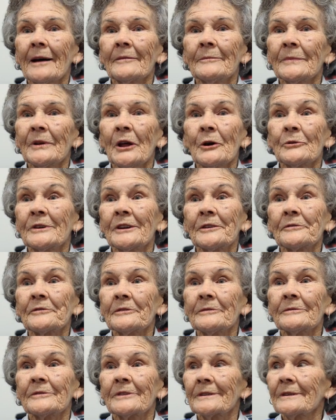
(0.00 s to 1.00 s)
I'm no
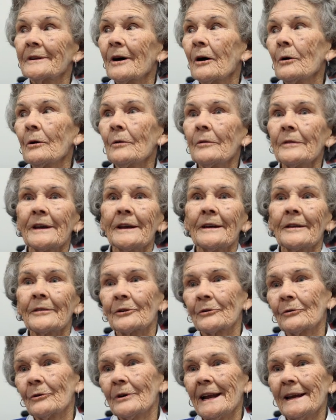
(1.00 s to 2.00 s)
different than all the other
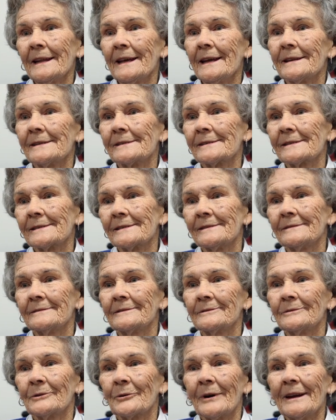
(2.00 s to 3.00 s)
gray ladies and
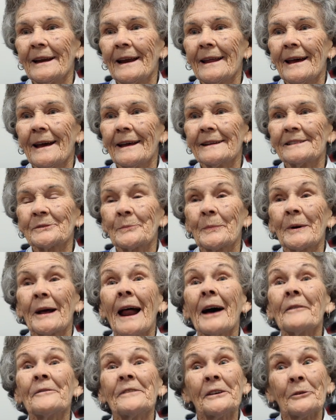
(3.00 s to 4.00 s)
gray lads, but
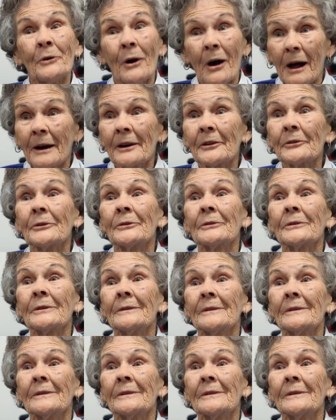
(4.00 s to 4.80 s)
I feel honored